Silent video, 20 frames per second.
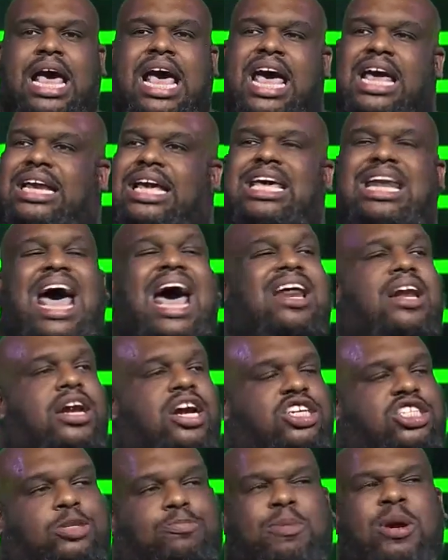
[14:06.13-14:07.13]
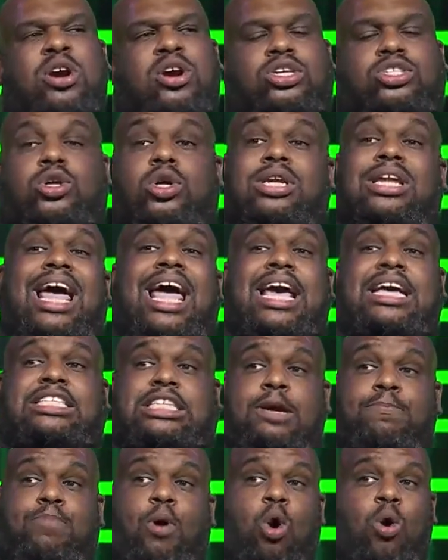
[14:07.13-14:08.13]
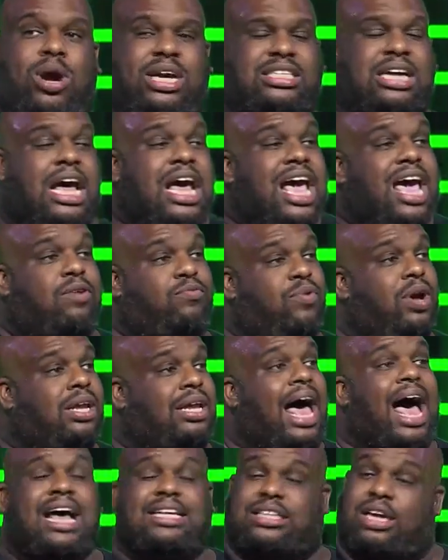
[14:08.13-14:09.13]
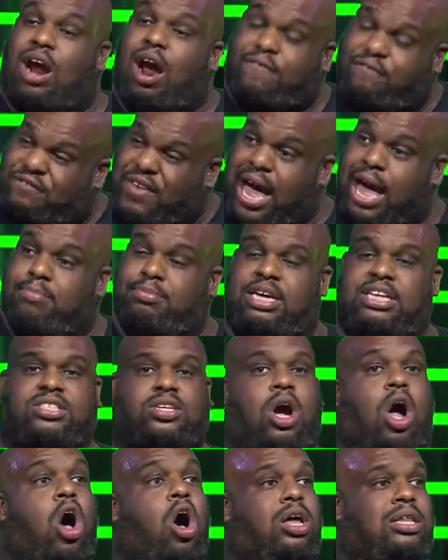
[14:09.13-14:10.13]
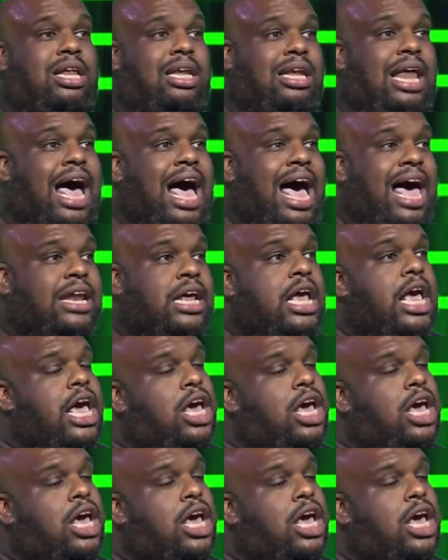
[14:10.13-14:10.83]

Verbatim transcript: and get out of their spiritual lazy boys and realize that our families are on the line